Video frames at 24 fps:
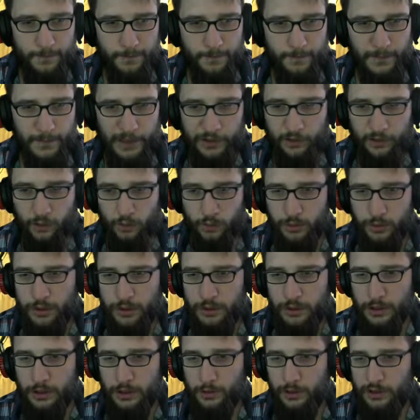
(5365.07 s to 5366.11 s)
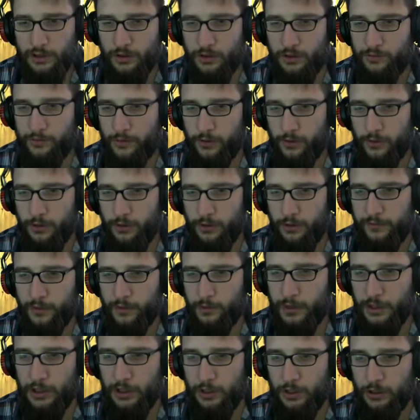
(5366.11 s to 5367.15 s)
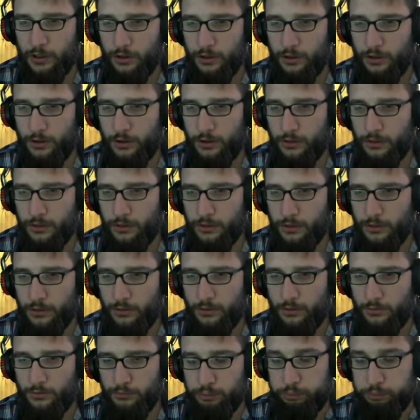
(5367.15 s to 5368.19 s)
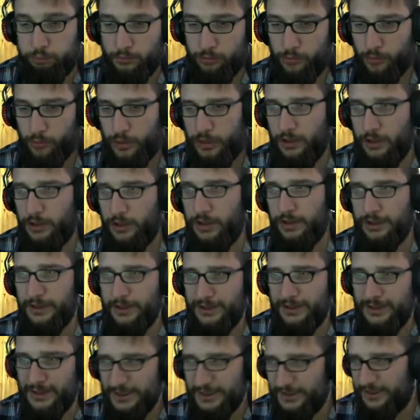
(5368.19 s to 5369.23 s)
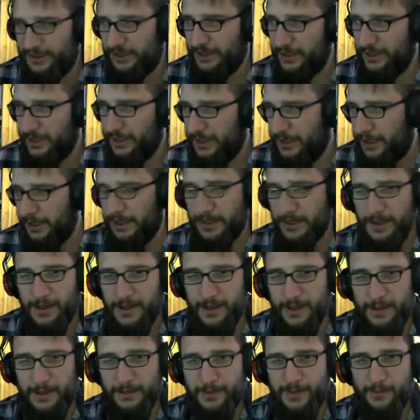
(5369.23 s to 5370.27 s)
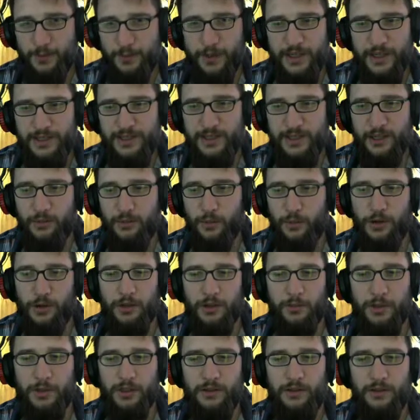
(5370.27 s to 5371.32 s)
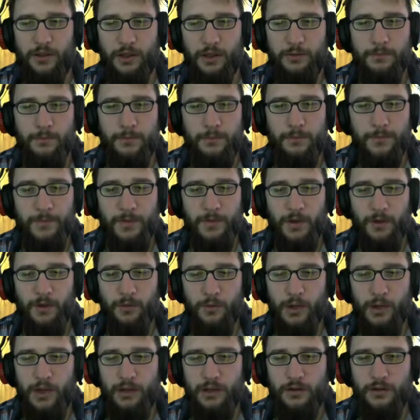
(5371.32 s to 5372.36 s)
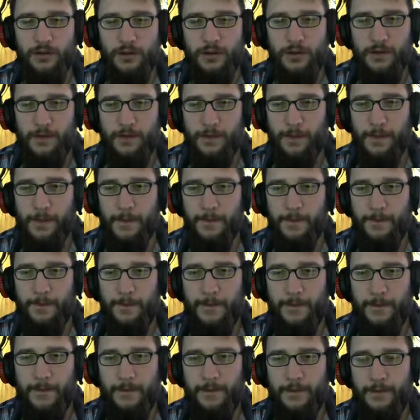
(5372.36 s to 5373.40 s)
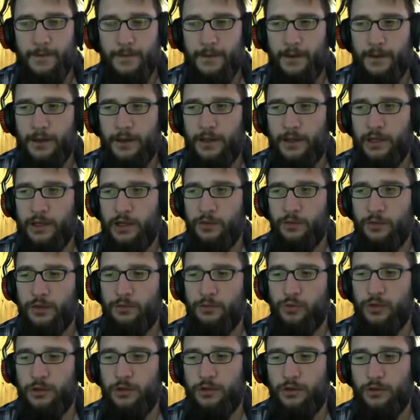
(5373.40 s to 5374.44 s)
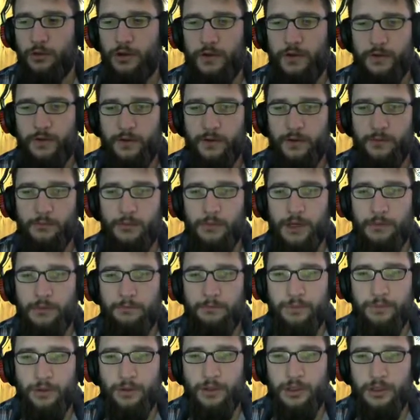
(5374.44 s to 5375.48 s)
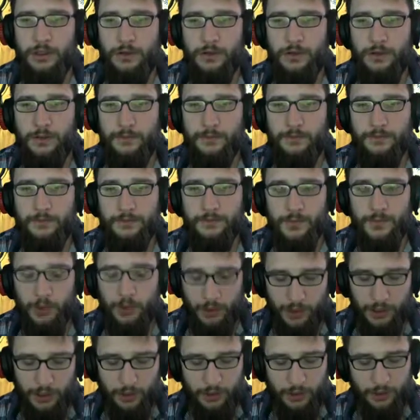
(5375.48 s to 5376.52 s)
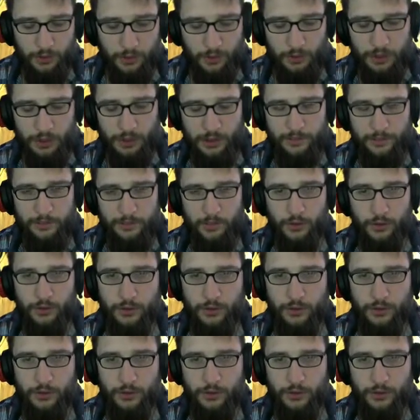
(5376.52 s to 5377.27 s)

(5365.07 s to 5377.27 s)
And you know what? I want to have all of your money. Well, I'm surprised that it worked, but okay. Why not? eight hundred more coins in my pocket. Okay, now we have to go